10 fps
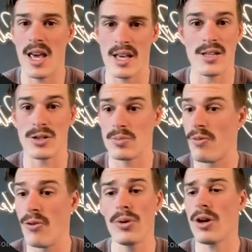is
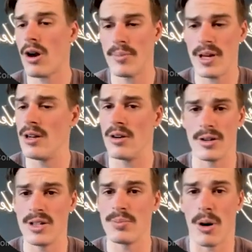fully automated, or
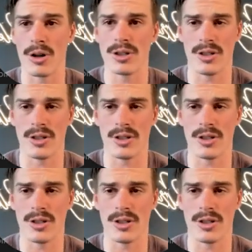at least partially